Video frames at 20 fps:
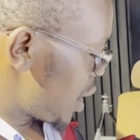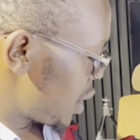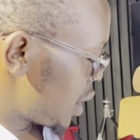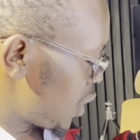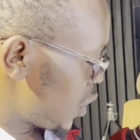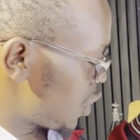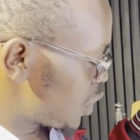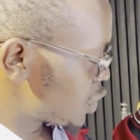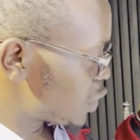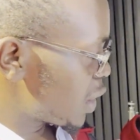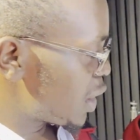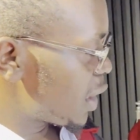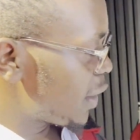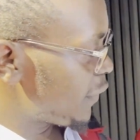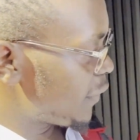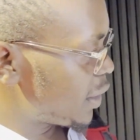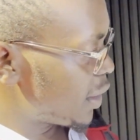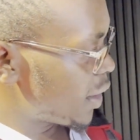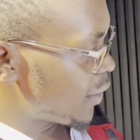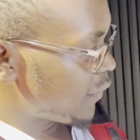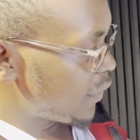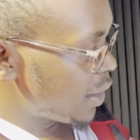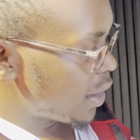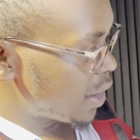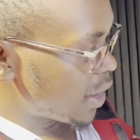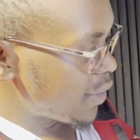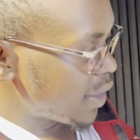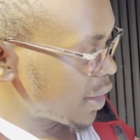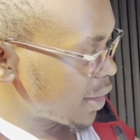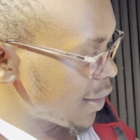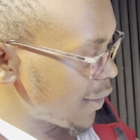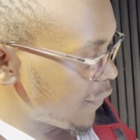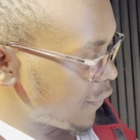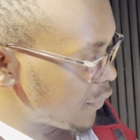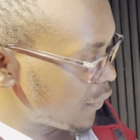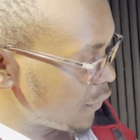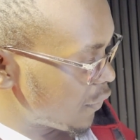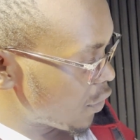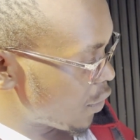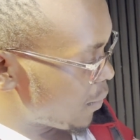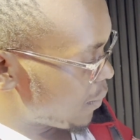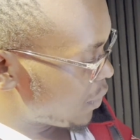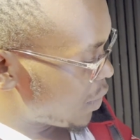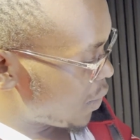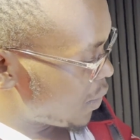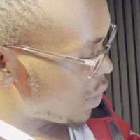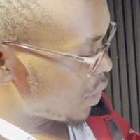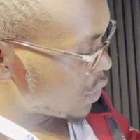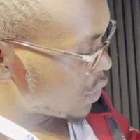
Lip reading: I also have another gift from the Windows